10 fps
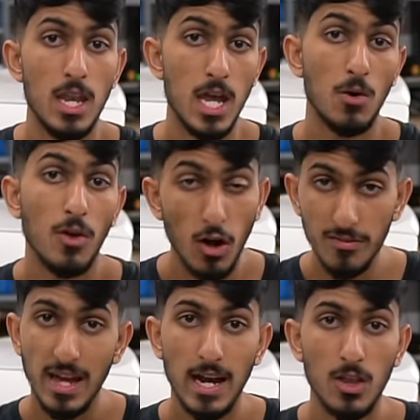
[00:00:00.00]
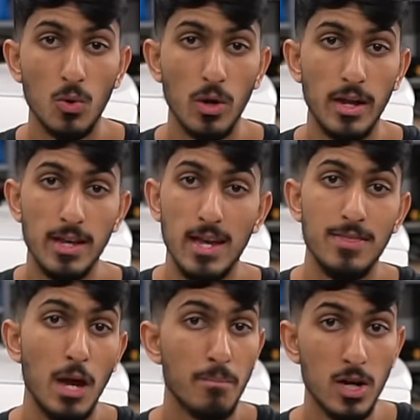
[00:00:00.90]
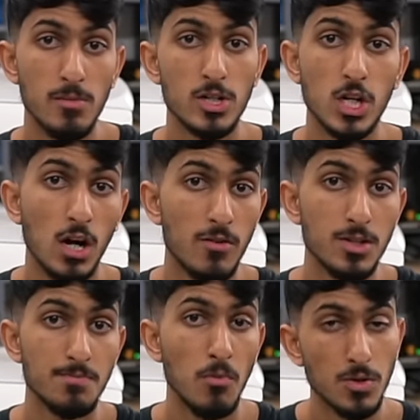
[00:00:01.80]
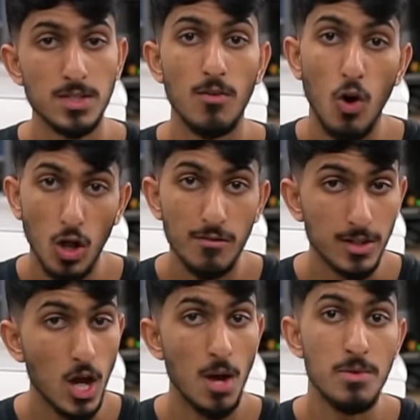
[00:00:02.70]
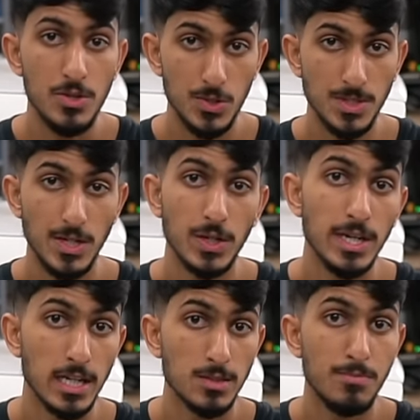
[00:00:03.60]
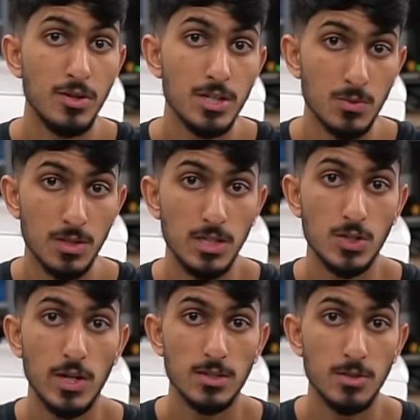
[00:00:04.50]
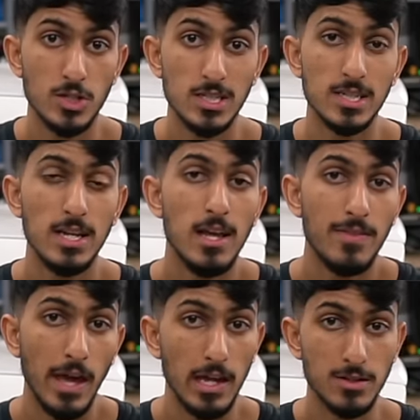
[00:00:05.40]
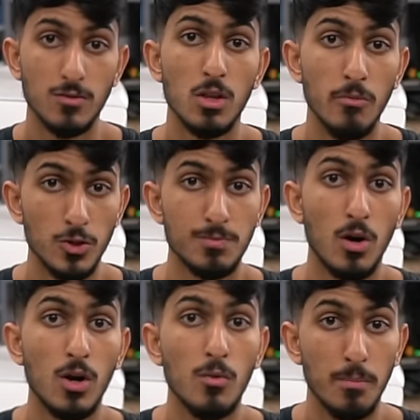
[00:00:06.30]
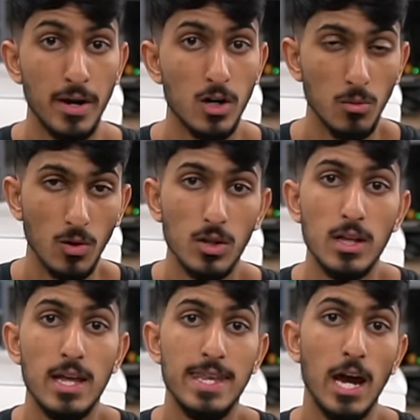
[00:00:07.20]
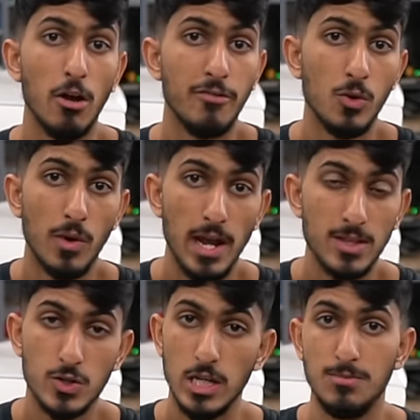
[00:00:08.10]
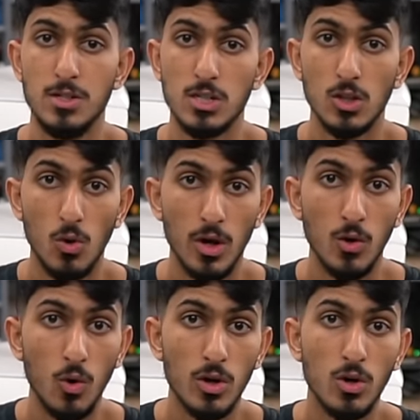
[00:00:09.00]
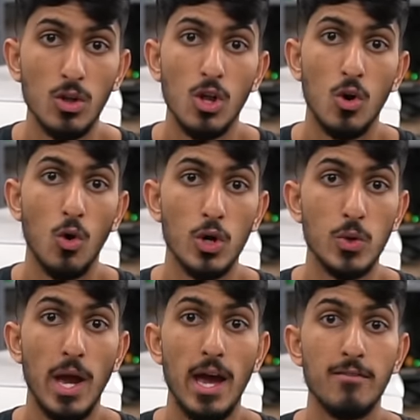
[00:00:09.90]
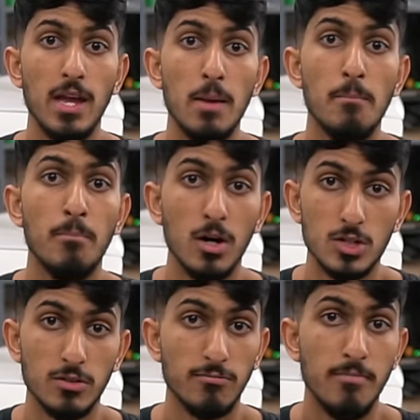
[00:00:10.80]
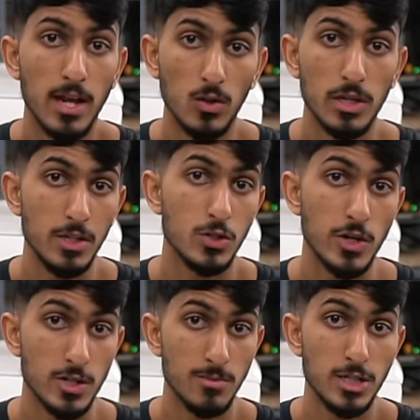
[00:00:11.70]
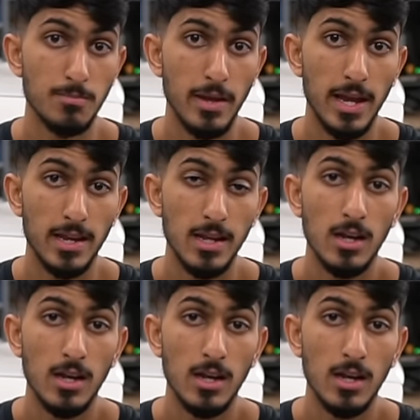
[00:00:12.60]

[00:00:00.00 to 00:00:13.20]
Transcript: Now with all that out of the way, that pretty much covers most of all of the common issues that you're gonna experience with these transmissions that is for the most part repairable. Now if you ran the transmission low on oil or you have a bunch of metal in your transmission pan,